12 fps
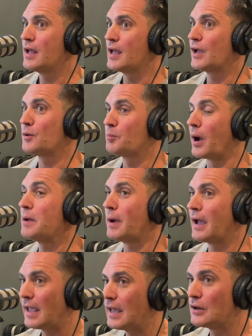it could bite
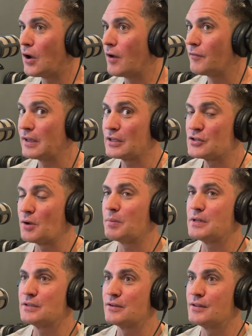my hand off, it could jump
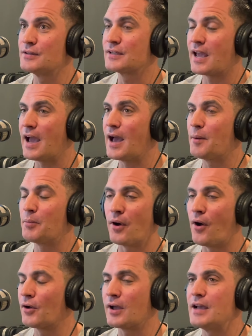into this cab,
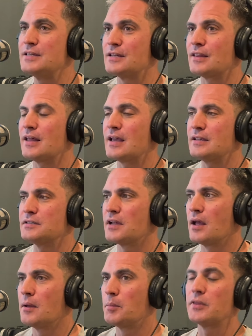all kinds of things,
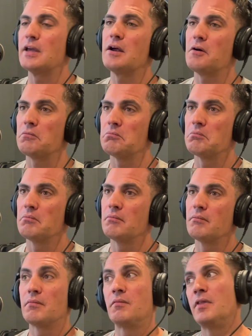but they don't.
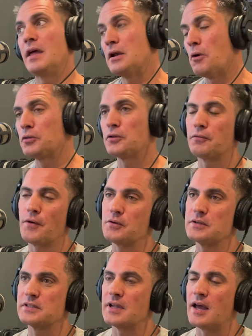They know what they're
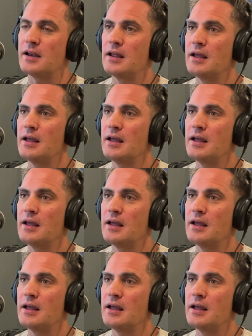focused on.